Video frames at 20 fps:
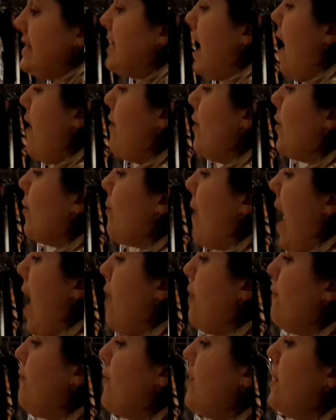on the
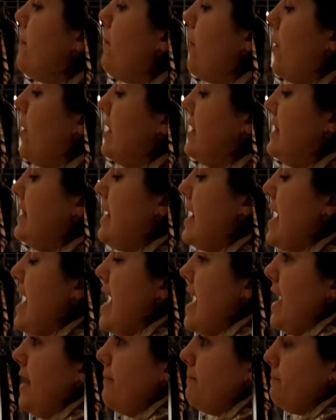ground for the birds to
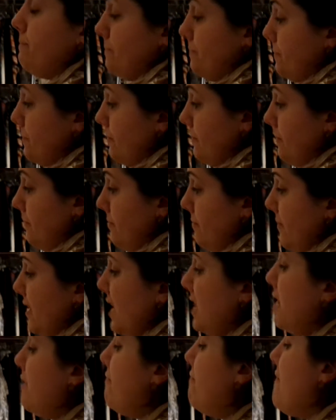eat.
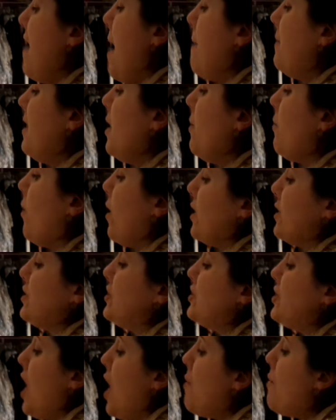The family worked
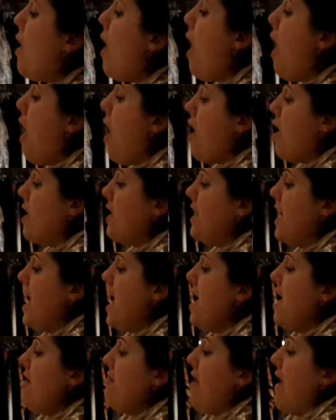so hard
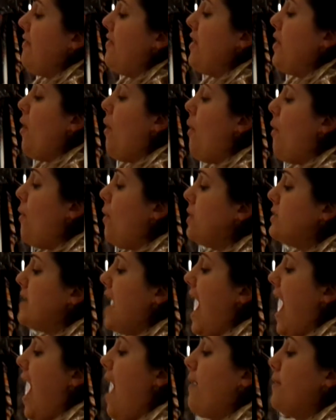that the old
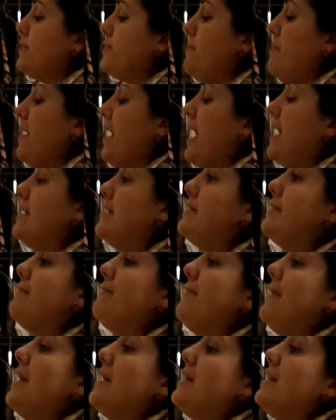house began to
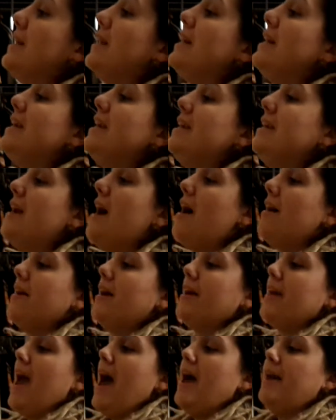feel young
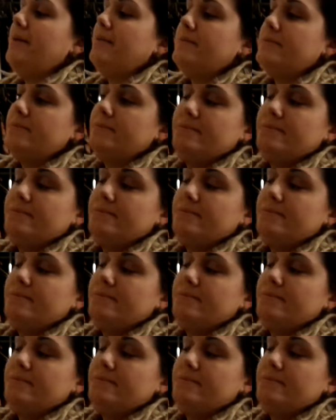again.